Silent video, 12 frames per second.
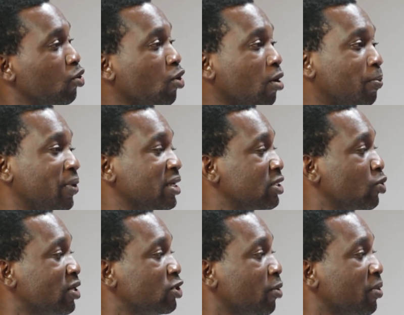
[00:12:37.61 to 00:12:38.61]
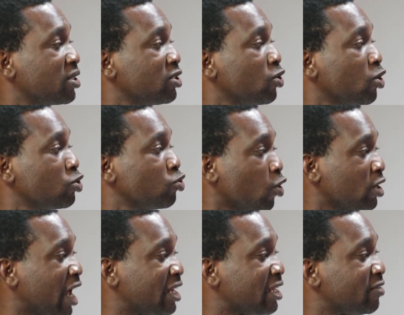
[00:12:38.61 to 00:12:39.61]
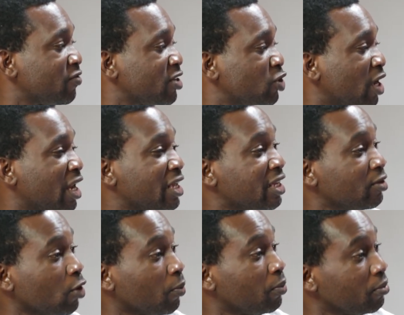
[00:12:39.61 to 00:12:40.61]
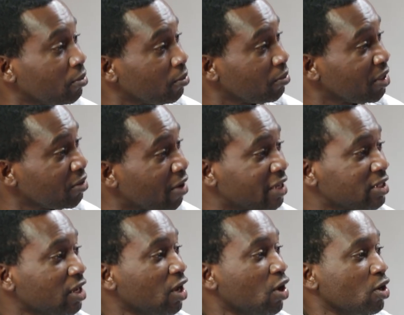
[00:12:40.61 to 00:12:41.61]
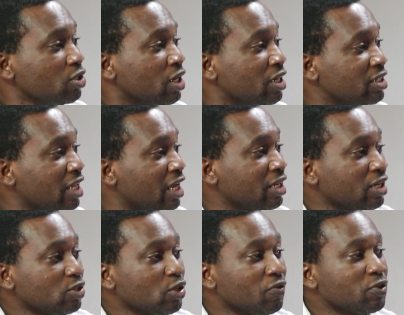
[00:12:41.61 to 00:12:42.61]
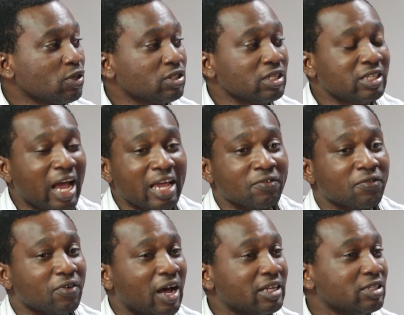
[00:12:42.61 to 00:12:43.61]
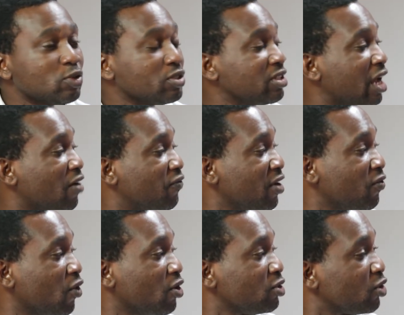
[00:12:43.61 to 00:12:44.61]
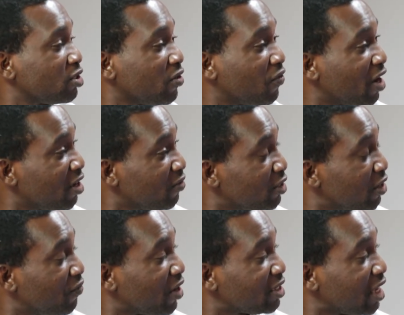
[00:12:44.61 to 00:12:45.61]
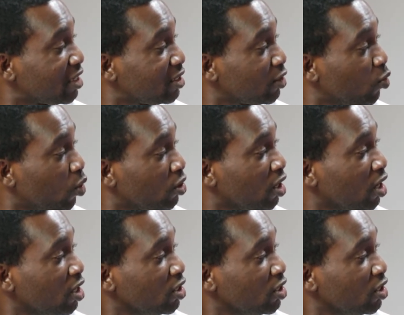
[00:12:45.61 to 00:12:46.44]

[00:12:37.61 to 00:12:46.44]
Who complains when somebody does wrong and eventually ended up being right? You understand? So if it was a dive and it was in our favor, it was a vibe, it's a fantastic one.